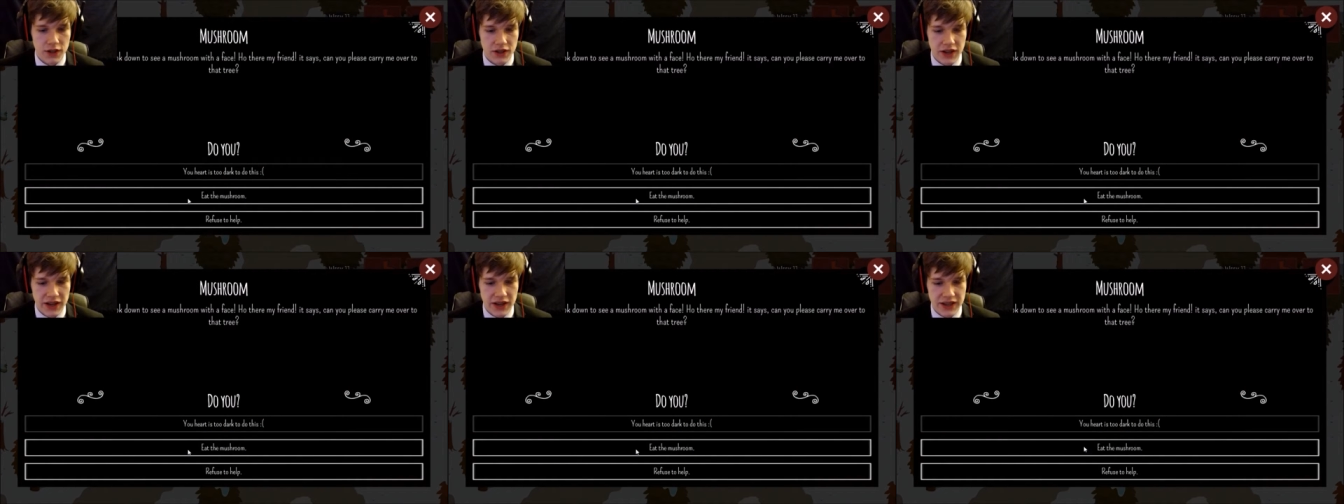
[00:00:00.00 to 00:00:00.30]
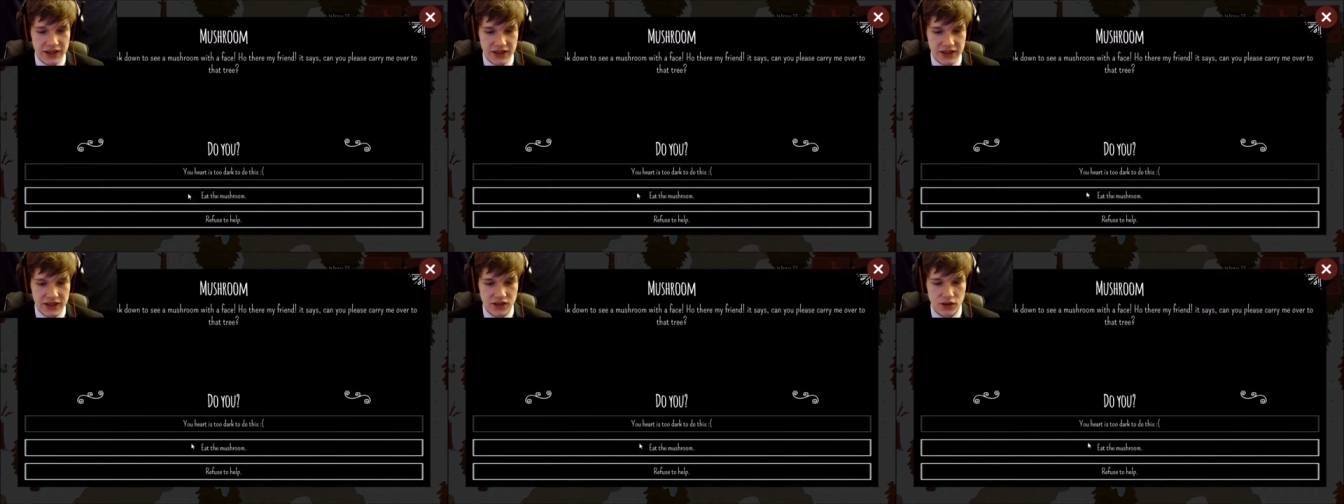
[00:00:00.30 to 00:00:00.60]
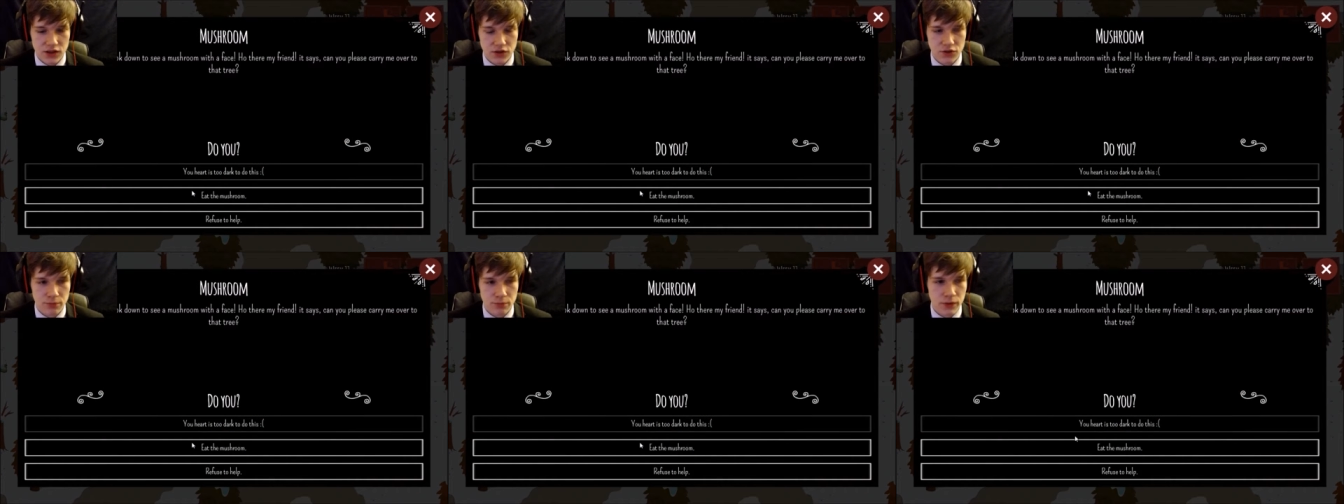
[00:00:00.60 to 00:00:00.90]
I can eat
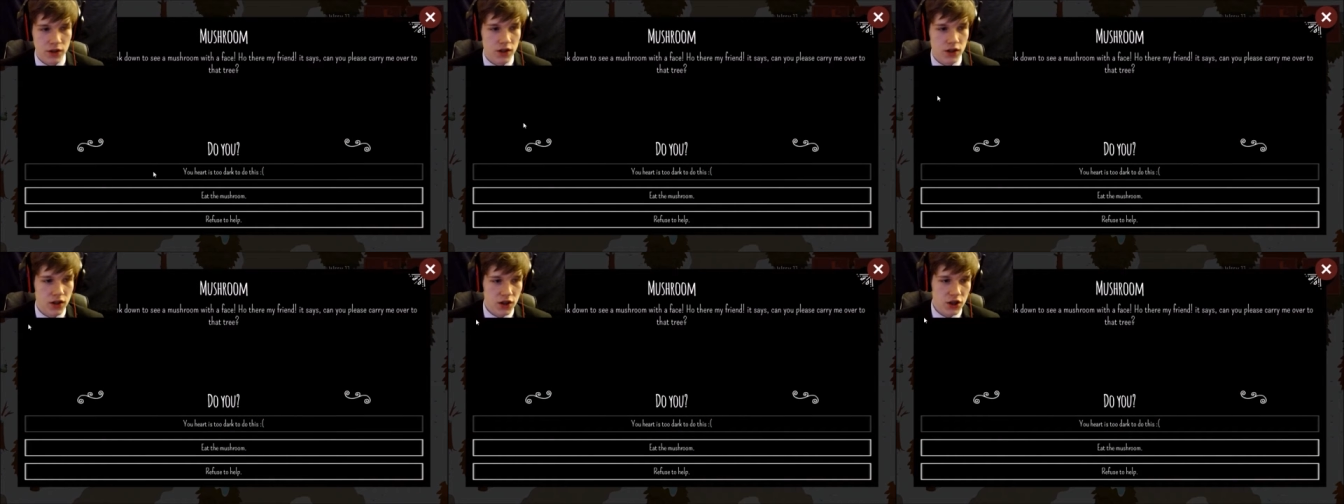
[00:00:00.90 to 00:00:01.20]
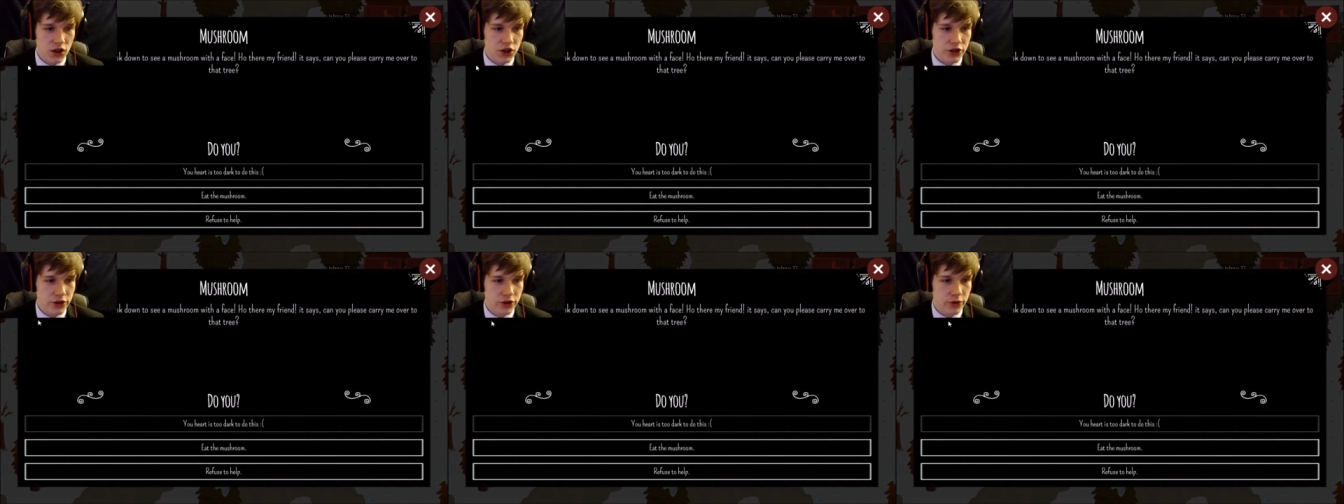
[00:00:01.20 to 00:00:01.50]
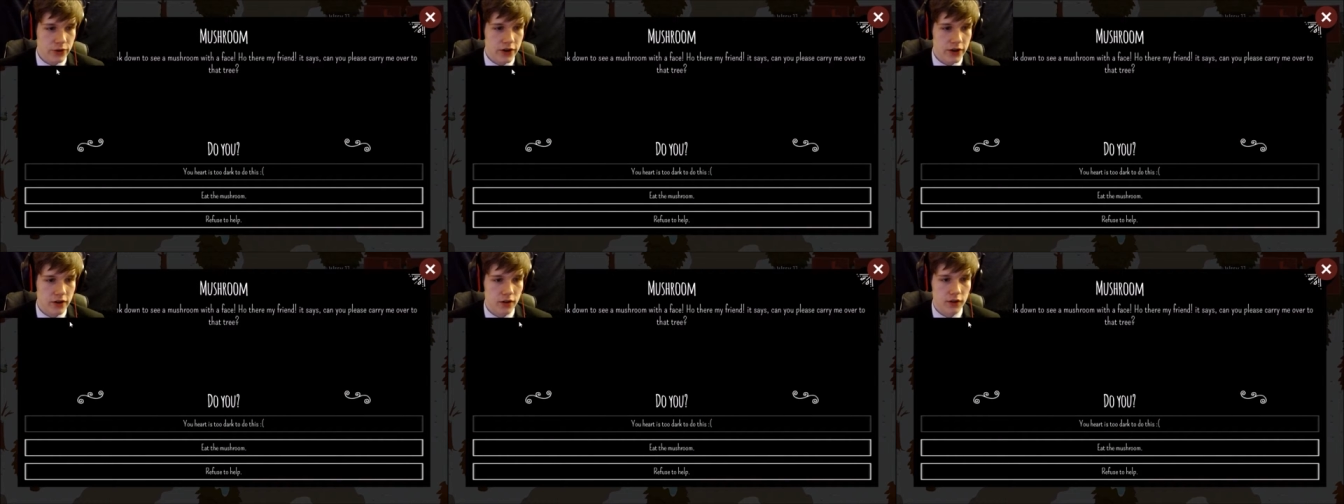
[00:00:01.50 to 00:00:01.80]
those.
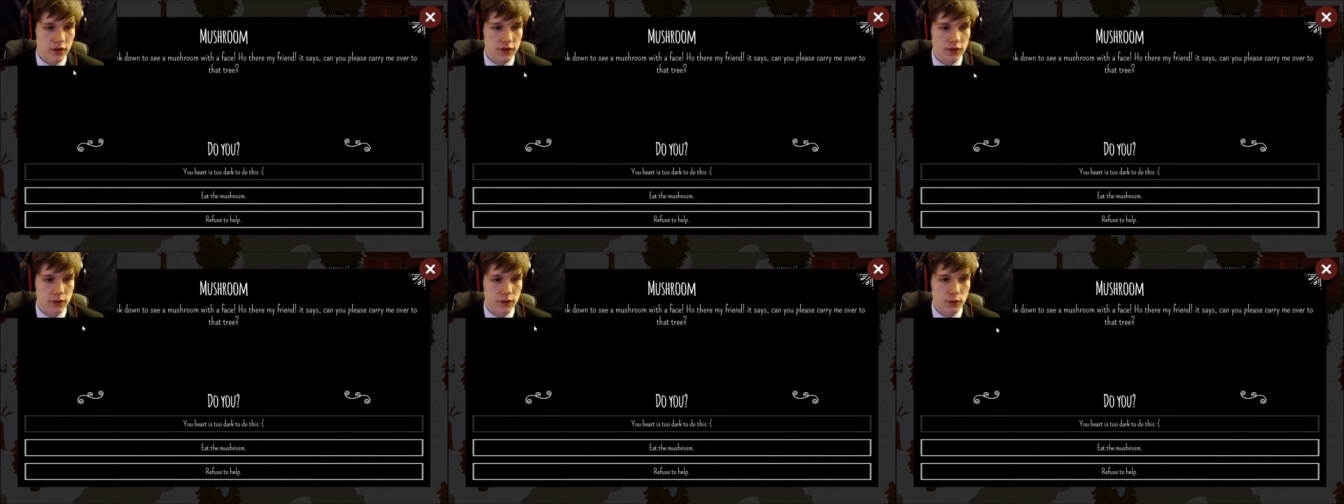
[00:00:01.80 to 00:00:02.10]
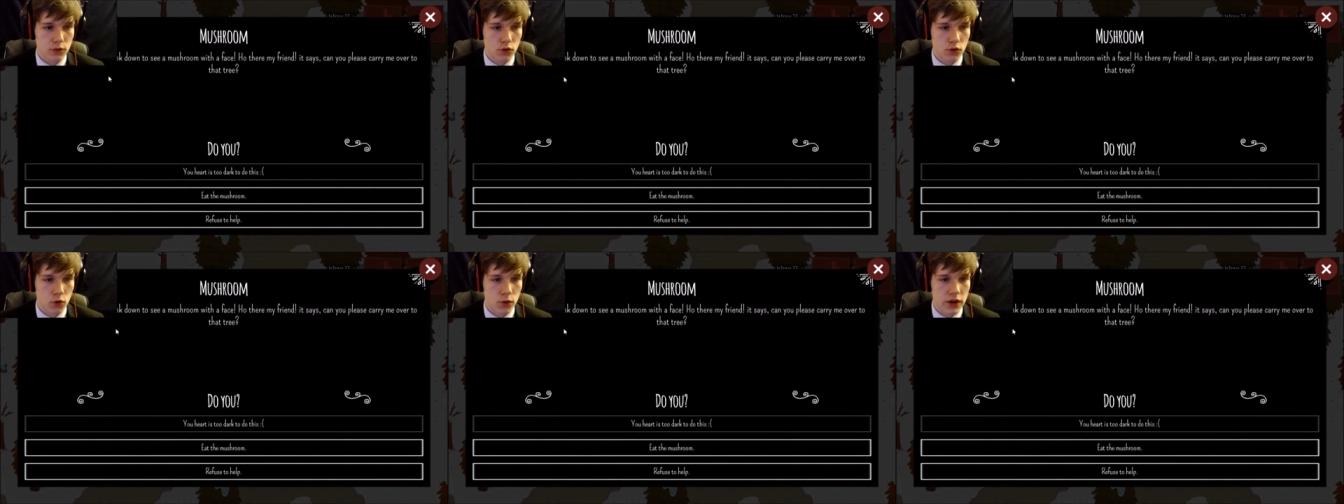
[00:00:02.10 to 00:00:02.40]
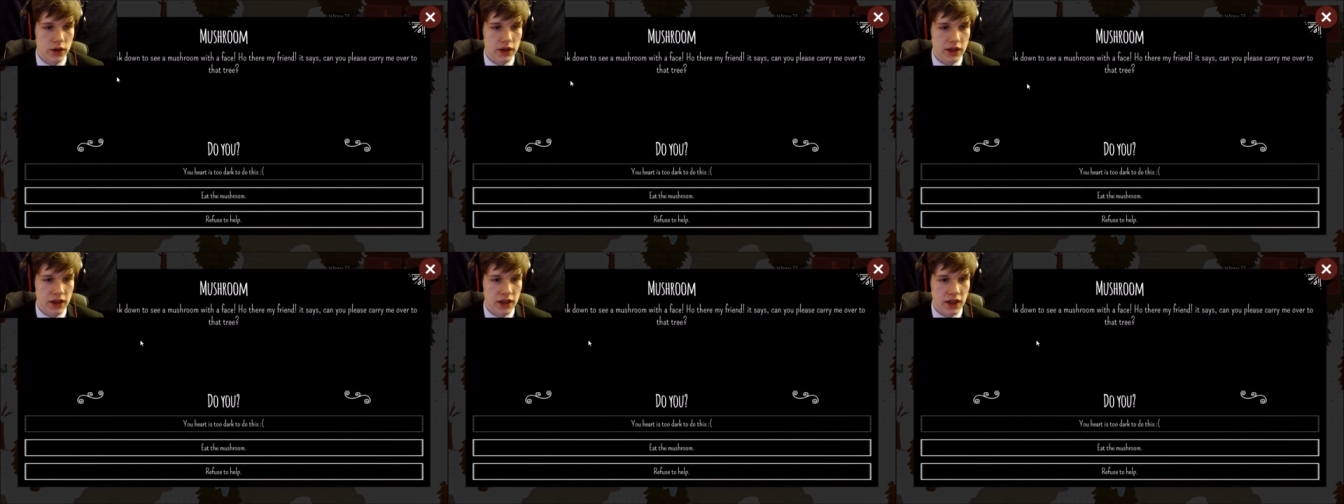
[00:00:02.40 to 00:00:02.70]
You hear a
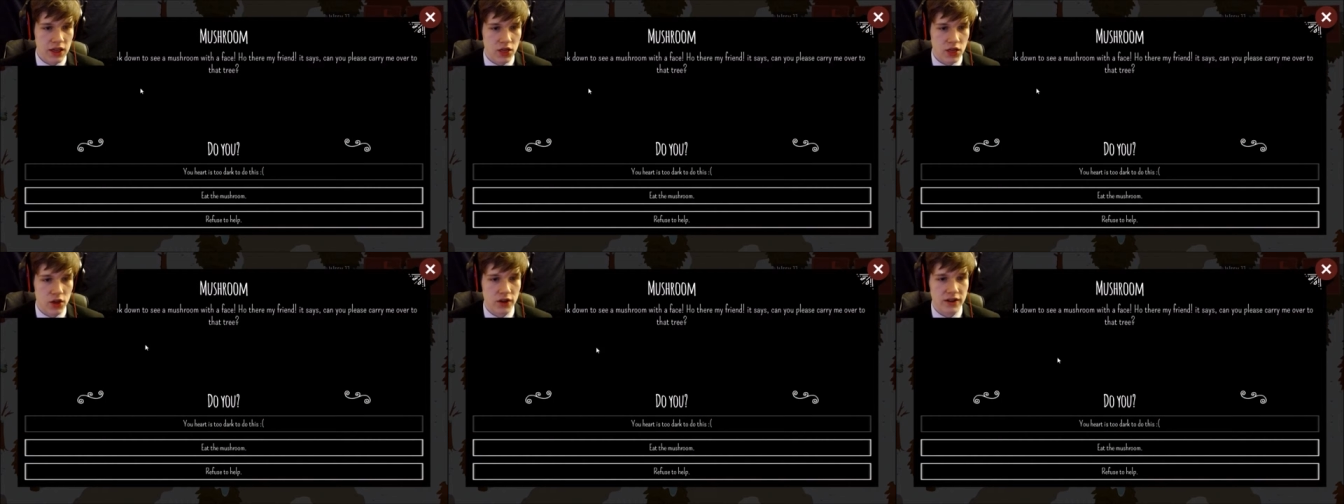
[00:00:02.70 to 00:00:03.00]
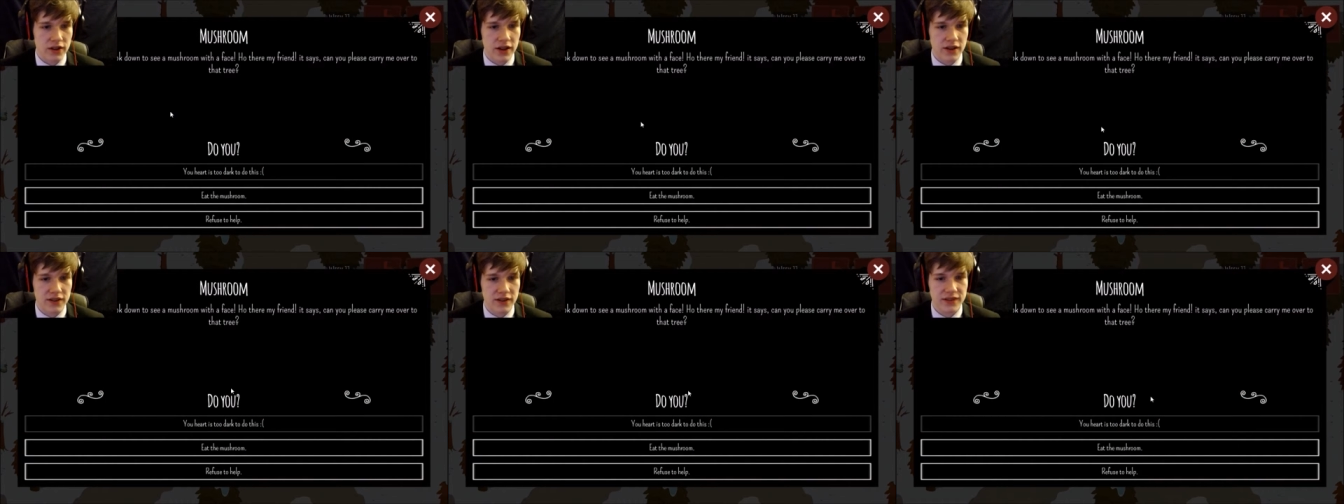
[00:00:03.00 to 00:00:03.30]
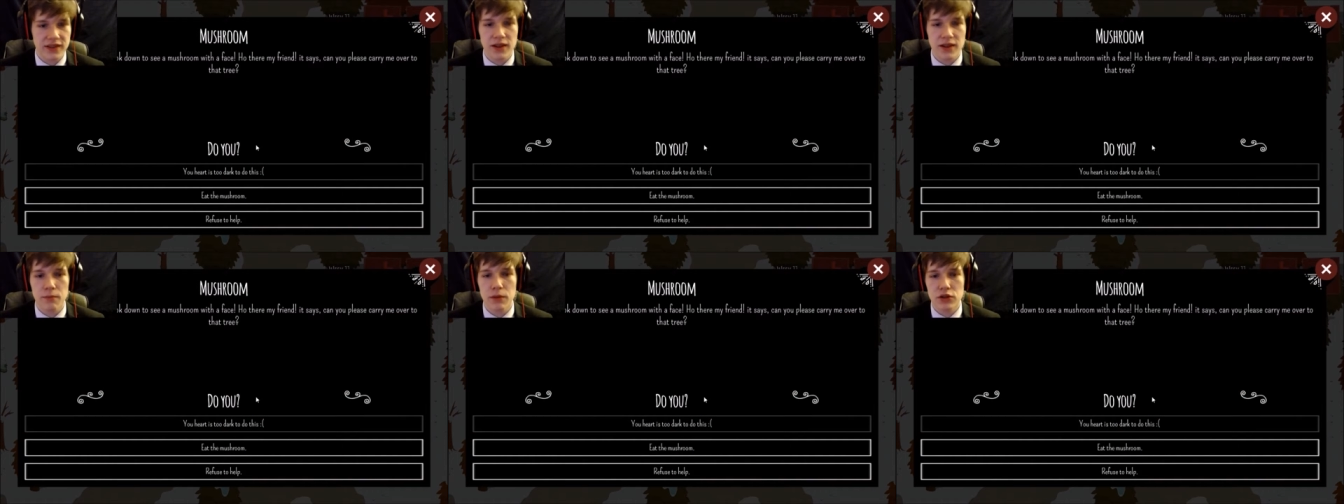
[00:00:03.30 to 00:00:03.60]
squeaking and look down to
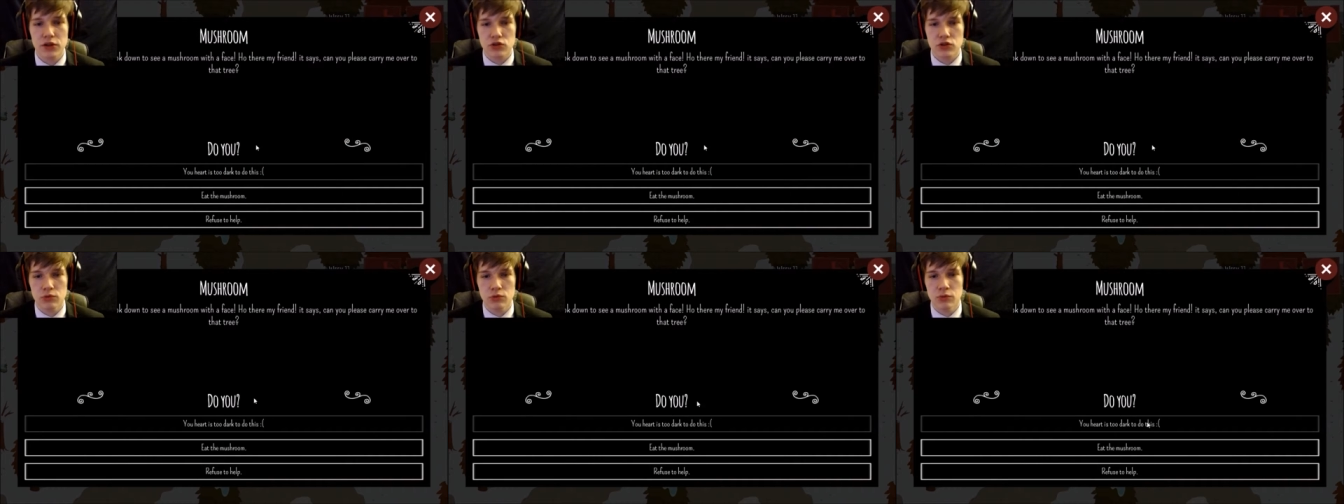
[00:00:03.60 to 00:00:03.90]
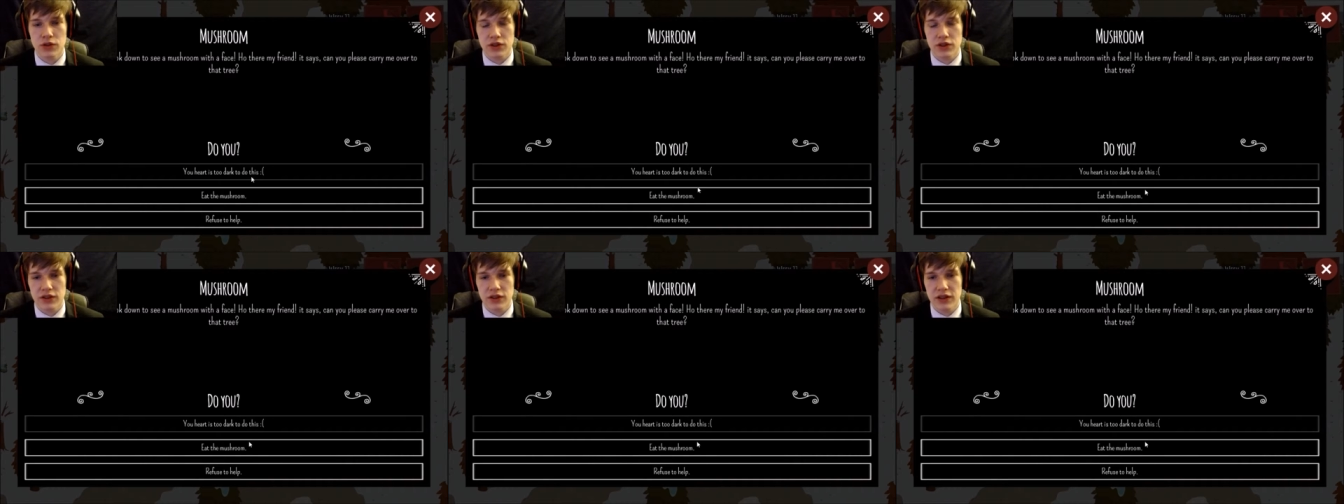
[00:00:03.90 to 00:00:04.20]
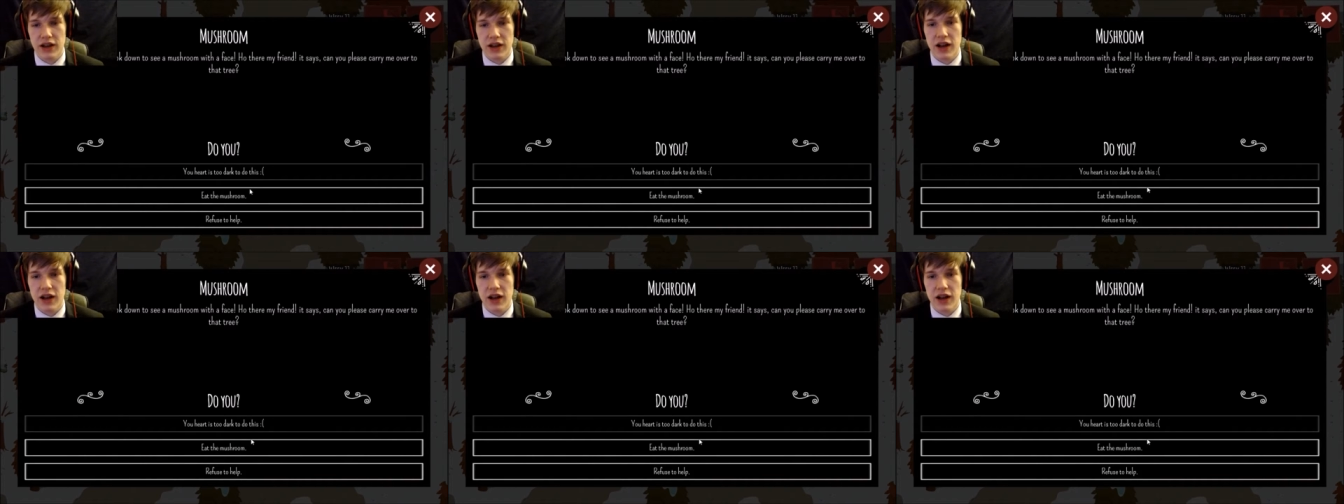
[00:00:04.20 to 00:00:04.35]
see a mushroom with her.